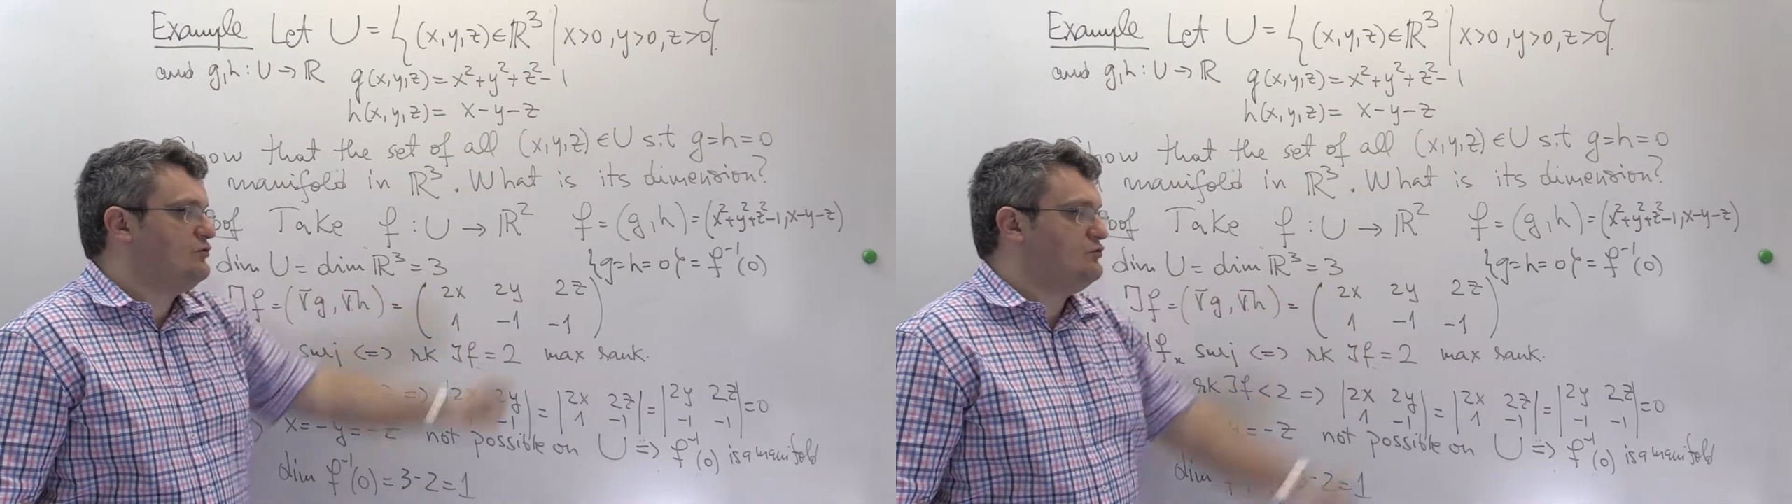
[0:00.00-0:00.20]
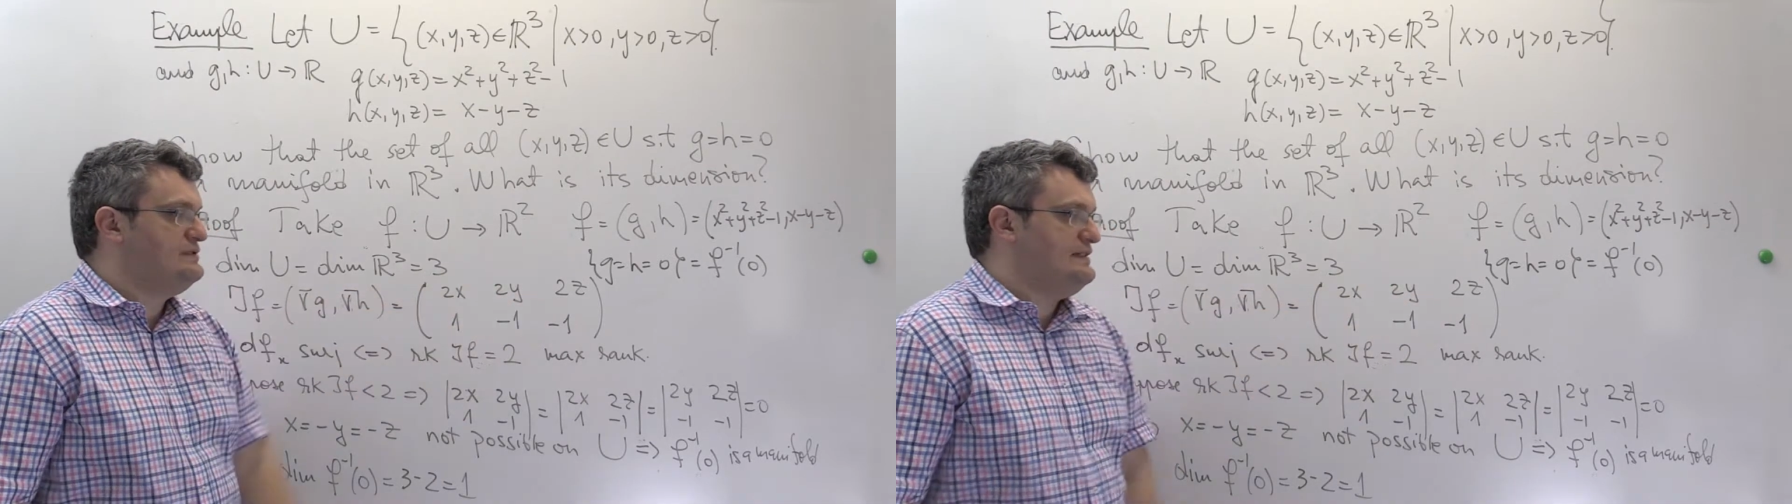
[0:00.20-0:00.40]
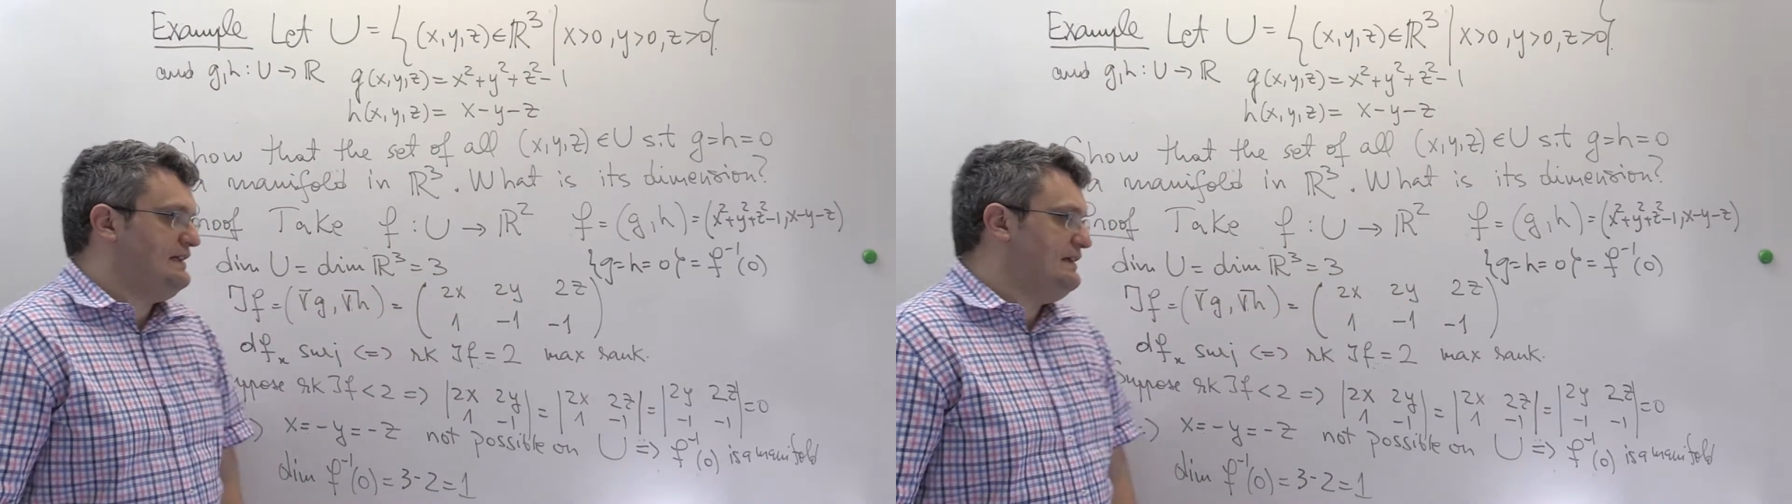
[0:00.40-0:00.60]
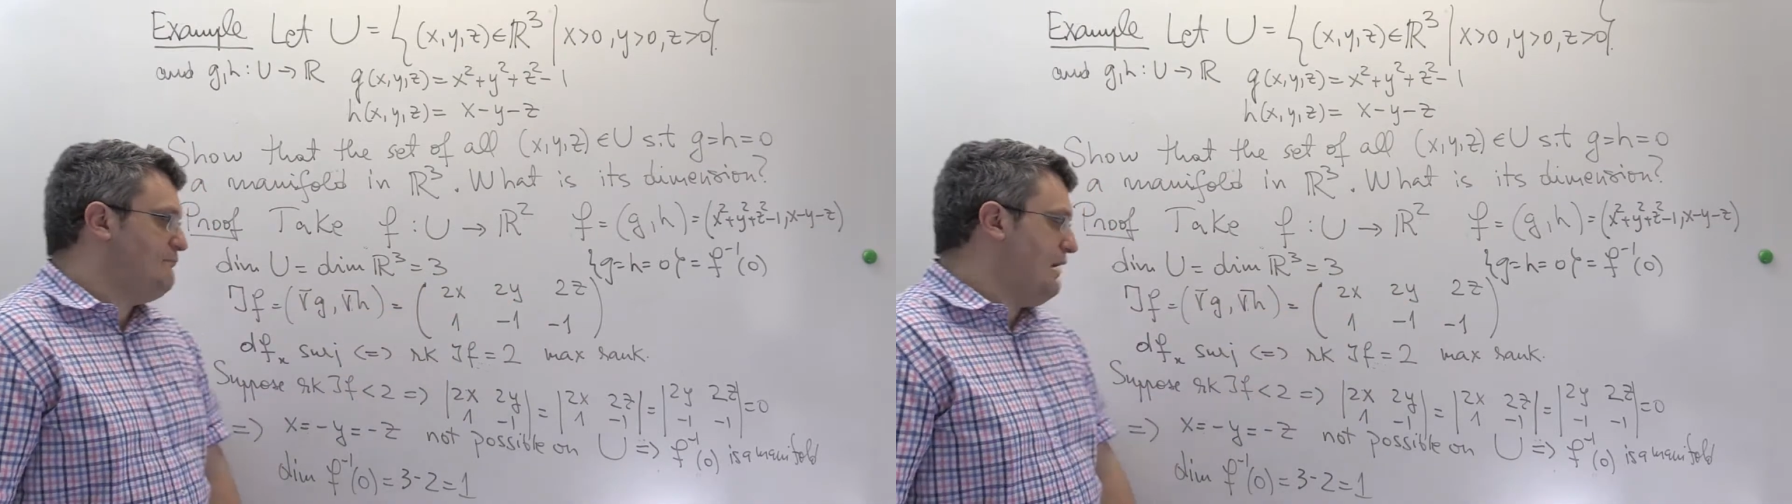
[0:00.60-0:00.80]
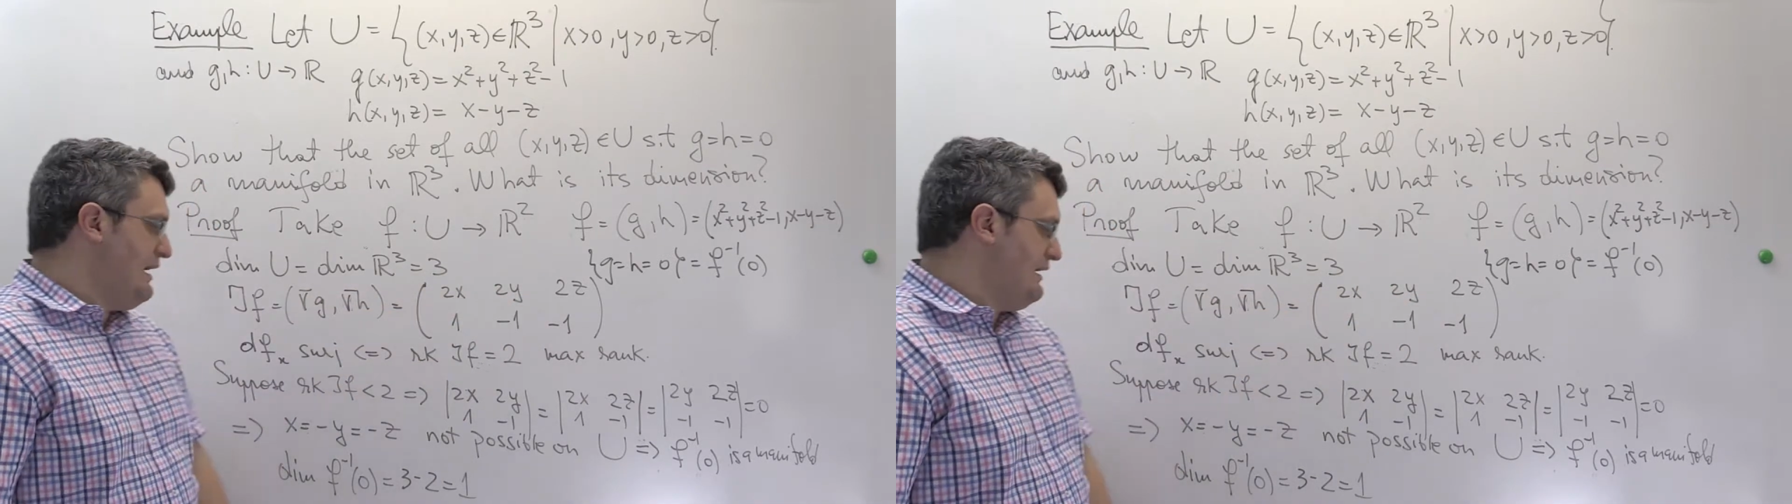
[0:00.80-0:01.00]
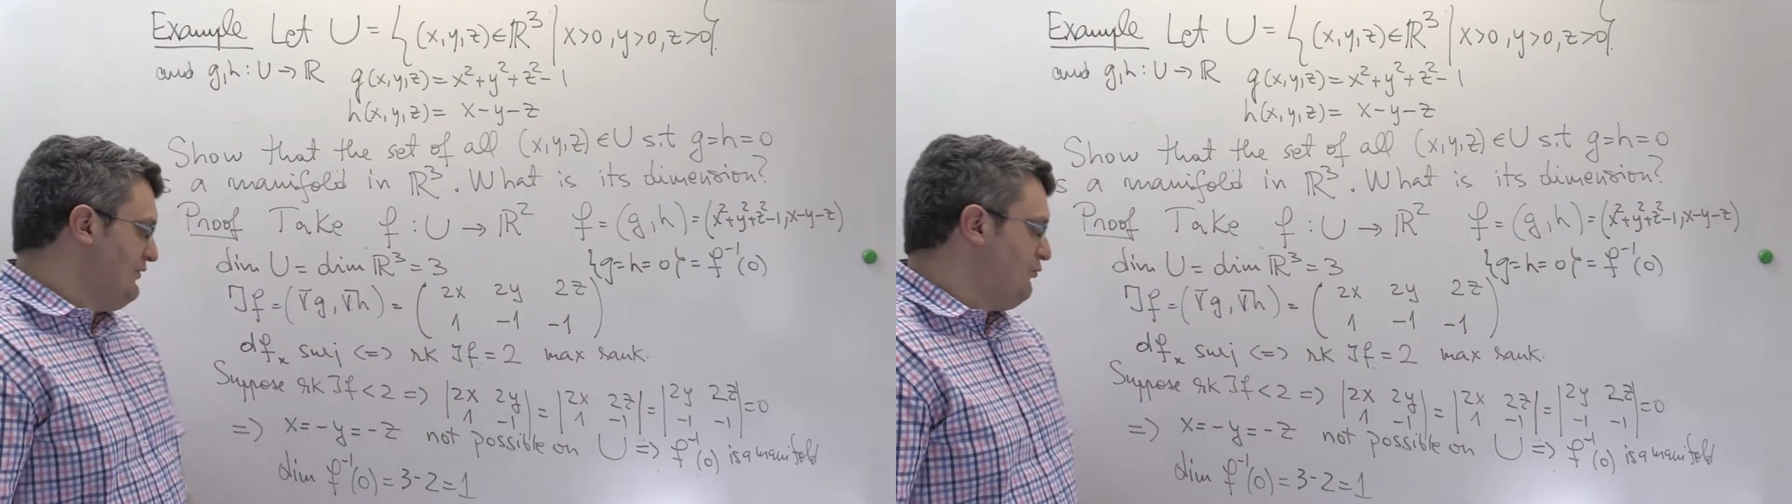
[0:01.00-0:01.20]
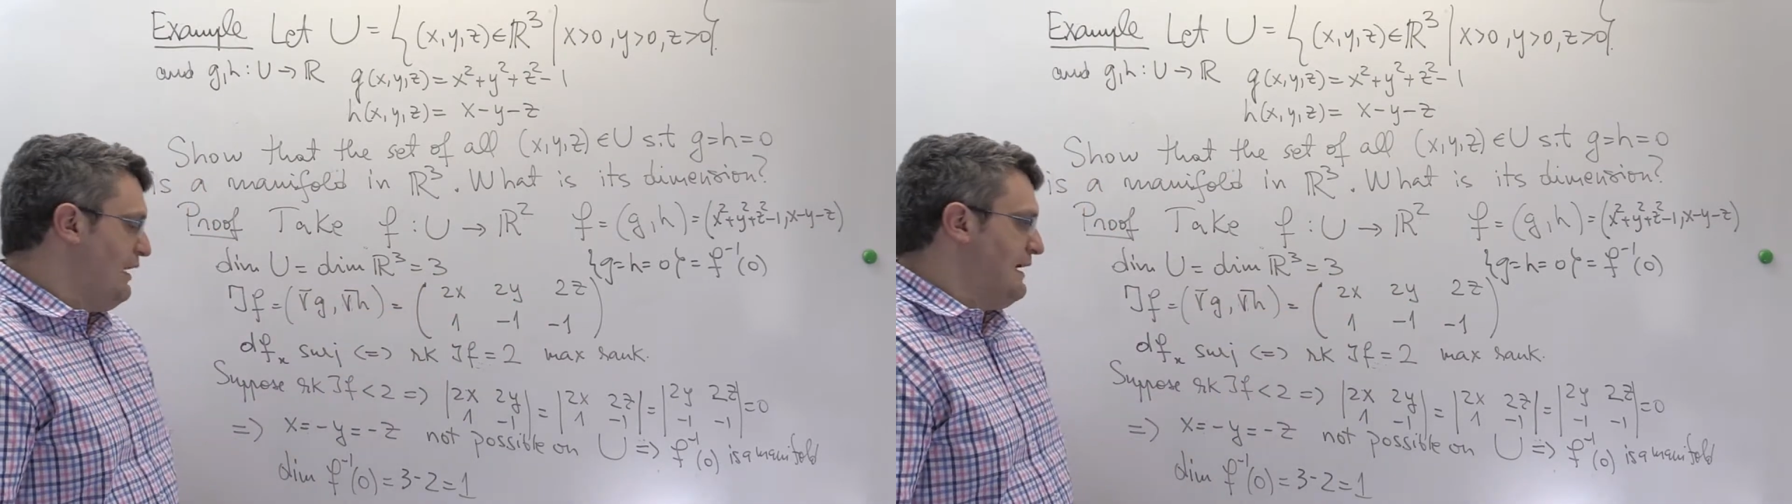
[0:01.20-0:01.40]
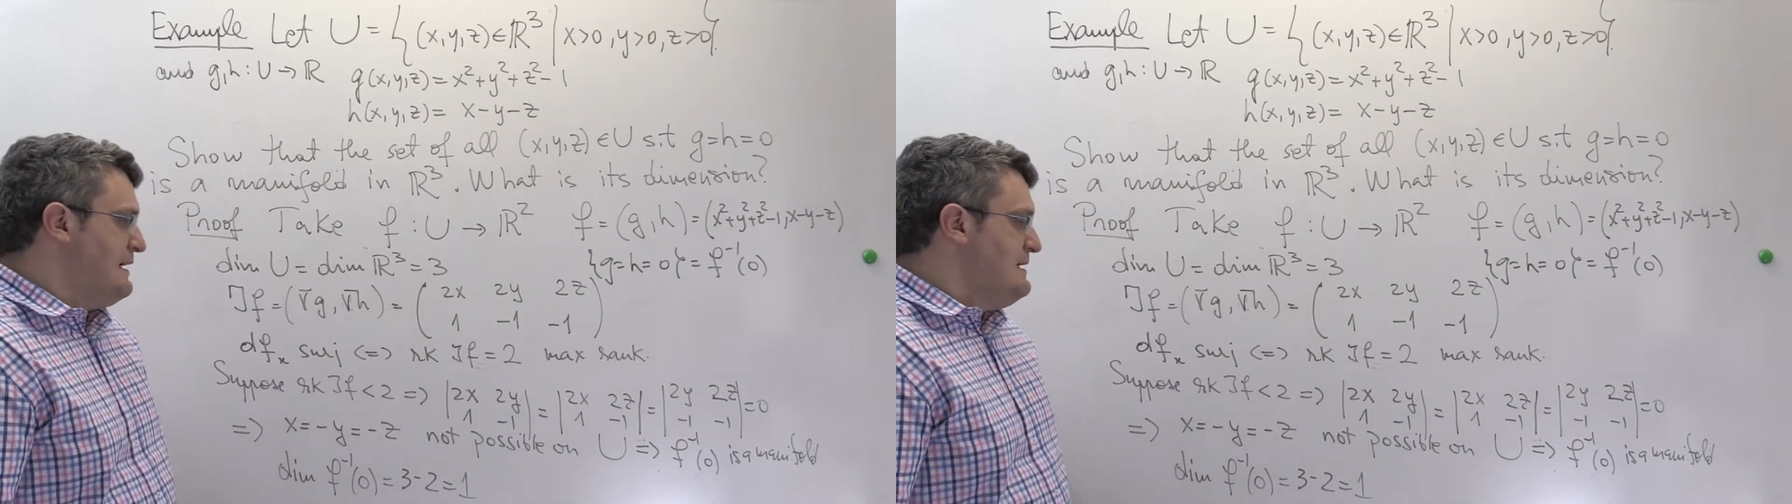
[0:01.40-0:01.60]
2z minus 1.